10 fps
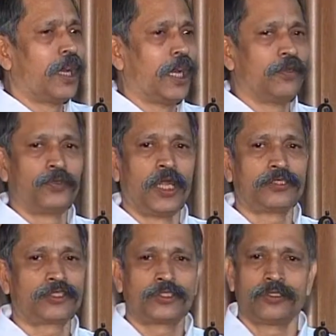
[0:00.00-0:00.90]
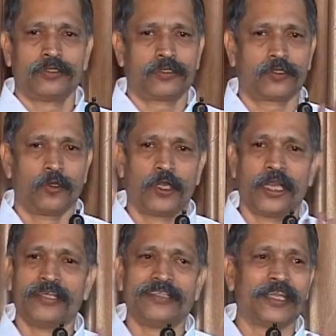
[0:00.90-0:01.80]
I have not told
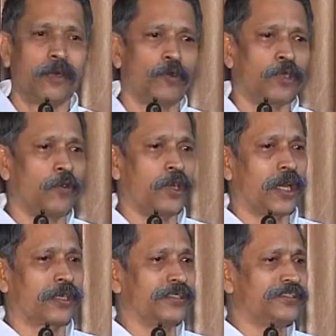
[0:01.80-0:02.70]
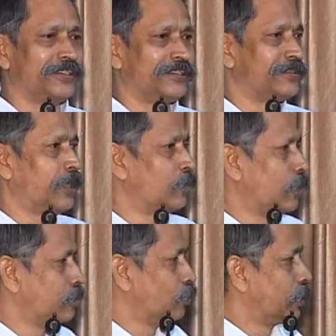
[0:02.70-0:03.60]
anything about our organization, I have
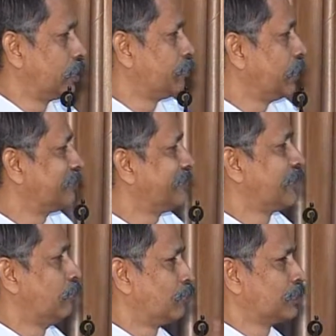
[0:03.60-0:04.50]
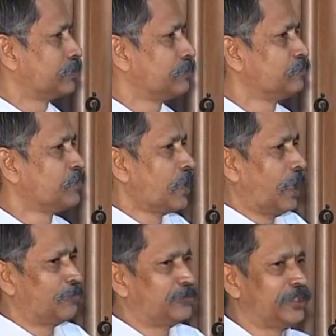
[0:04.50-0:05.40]
not him anything about it.
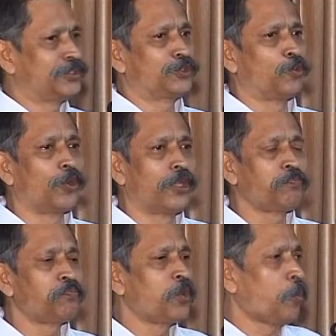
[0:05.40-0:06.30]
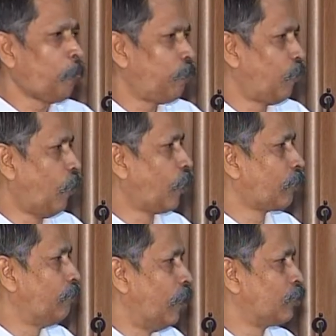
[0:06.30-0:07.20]
I have just shown him 4
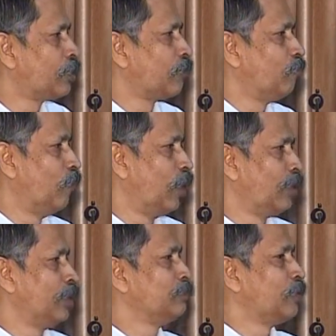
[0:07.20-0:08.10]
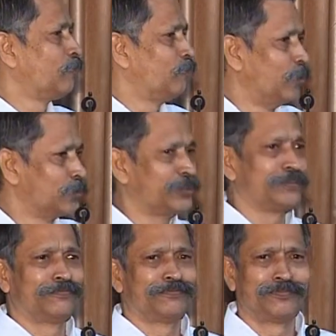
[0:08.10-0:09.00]
bounded volumes of books,
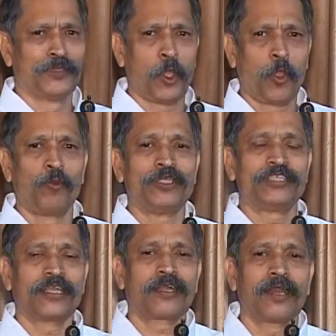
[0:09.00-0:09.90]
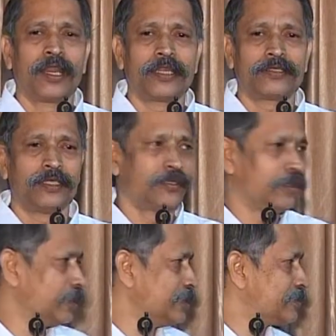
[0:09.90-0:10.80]
which I collected
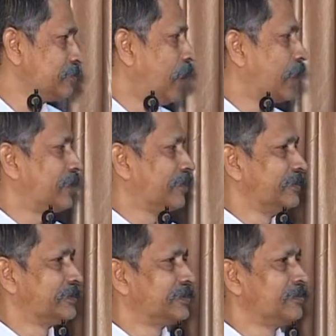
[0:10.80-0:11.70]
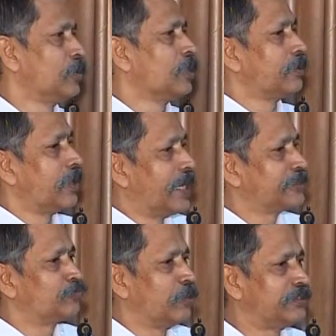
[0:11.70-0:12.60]
his articles. The
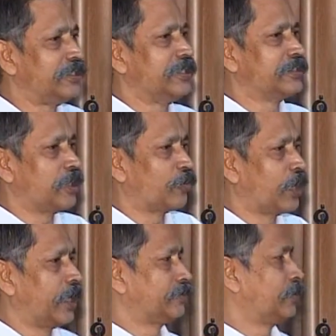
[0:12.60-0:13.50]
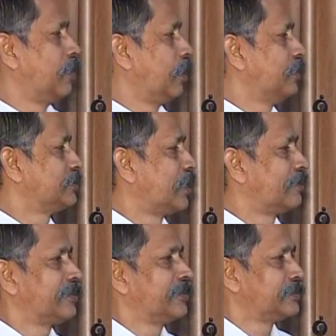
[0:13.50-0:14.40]
last 20 years I have collected all his
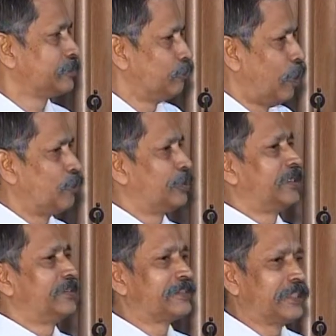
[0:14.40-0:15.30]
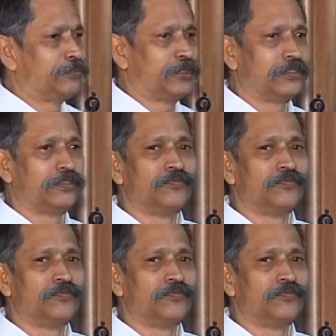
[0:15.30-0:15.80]
articles, bounded and kept it.